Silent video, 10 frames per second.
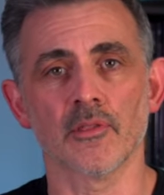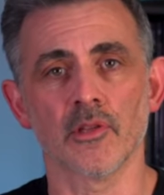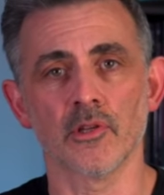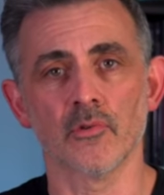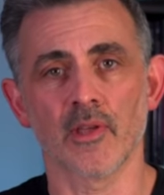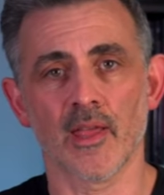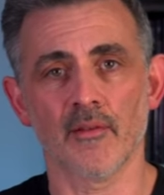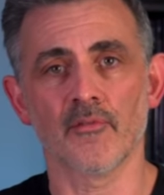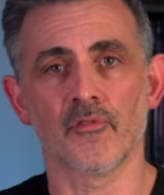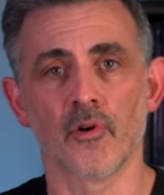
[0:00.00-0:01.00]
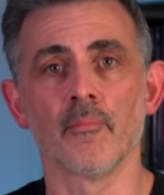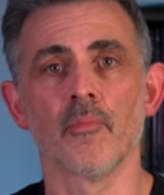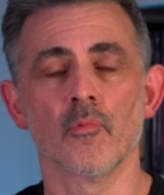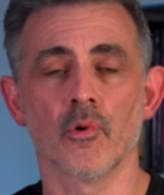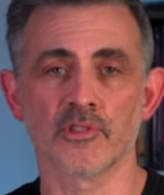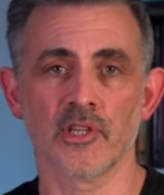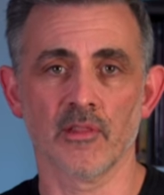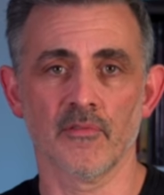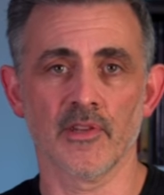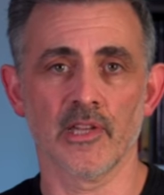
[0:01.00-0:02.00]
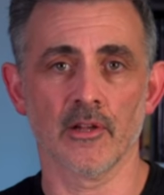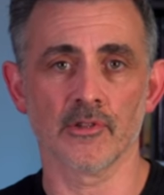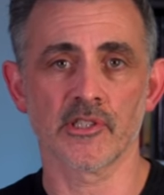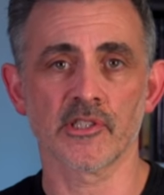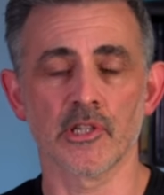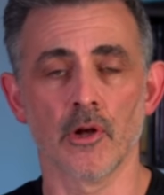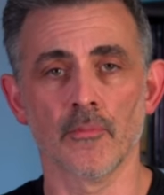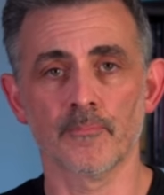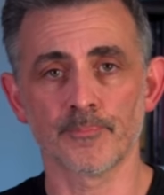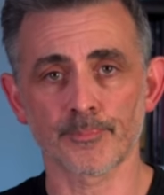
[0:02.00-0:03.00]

that you'll get from watching the videos. So